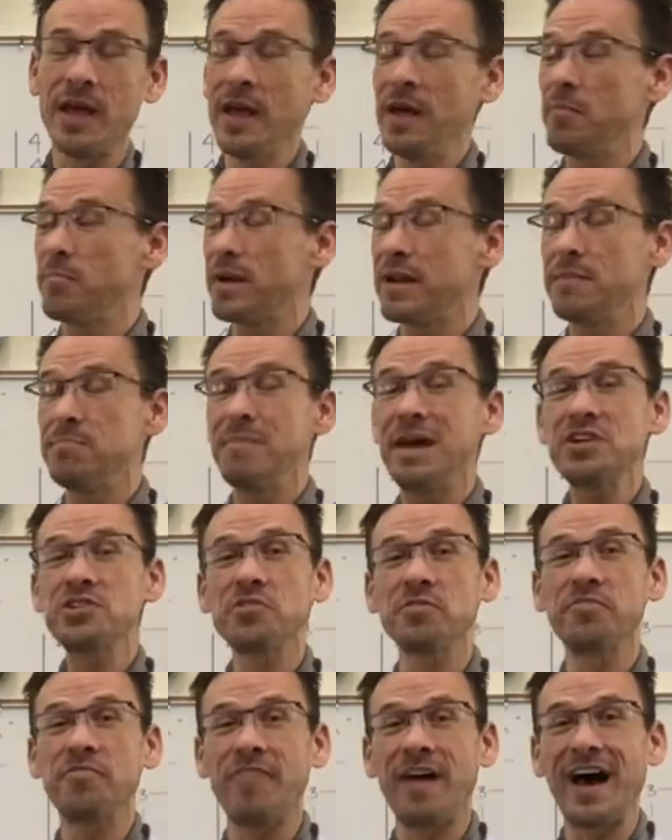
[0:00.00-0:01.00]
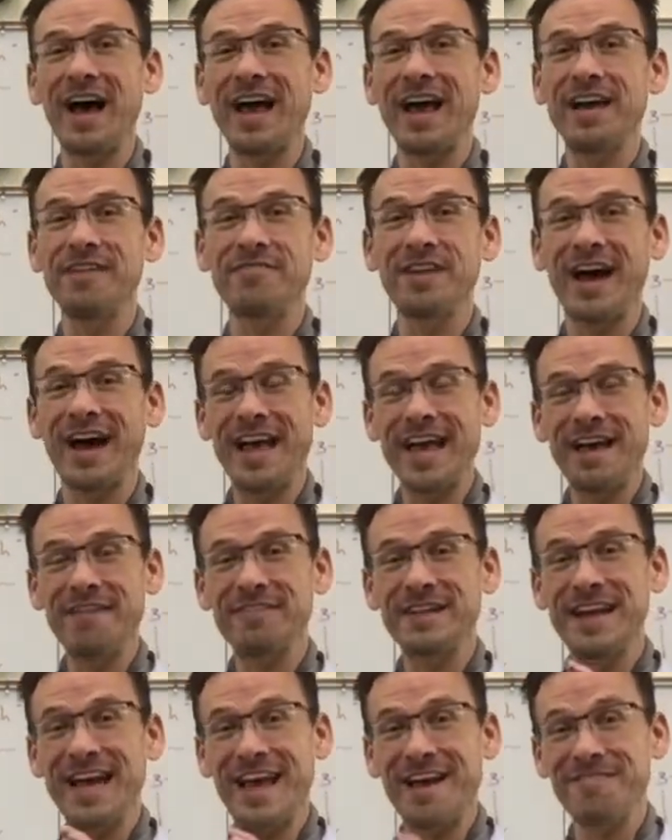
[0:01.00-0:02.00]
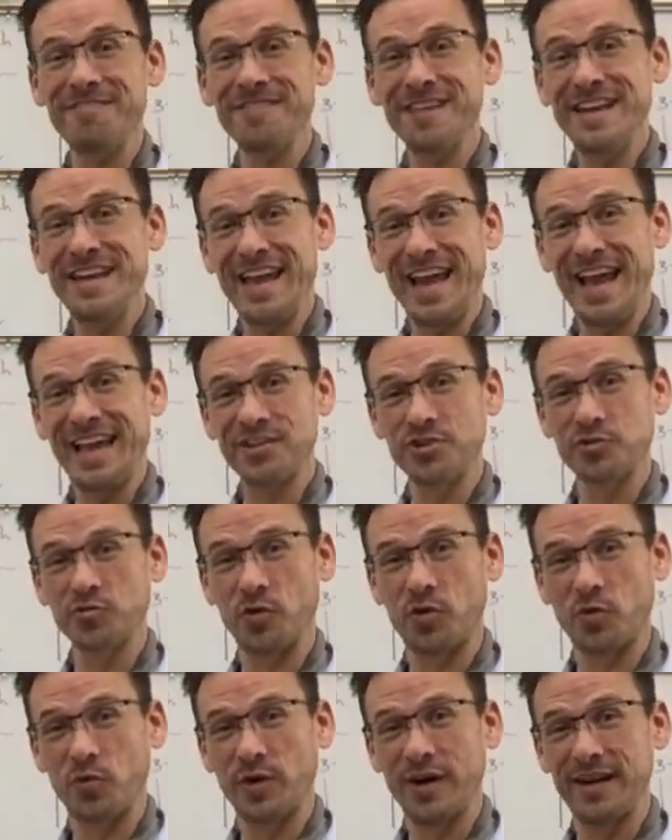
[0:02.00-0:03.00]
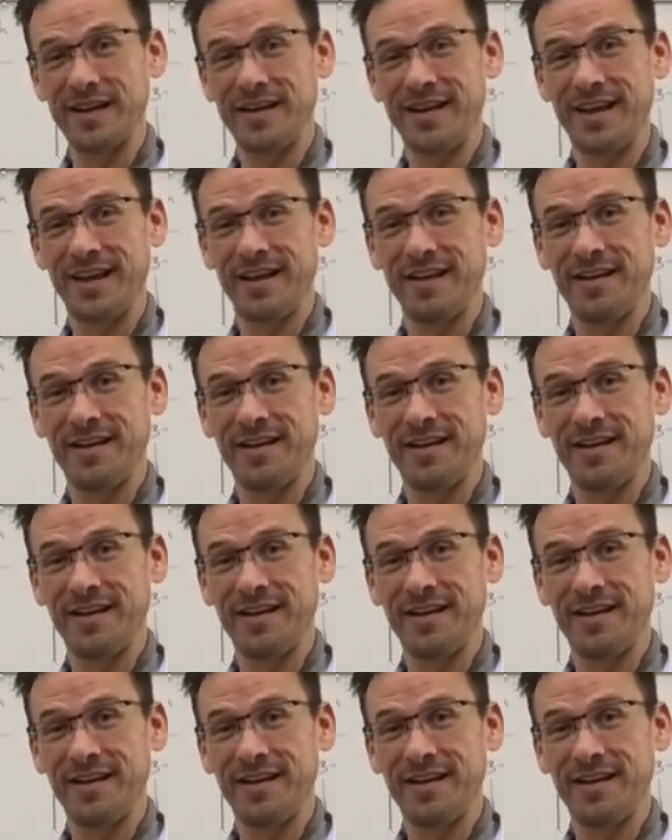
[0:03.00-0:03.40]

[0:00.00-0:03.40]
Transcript: But in measure 5, I have an F natural written in.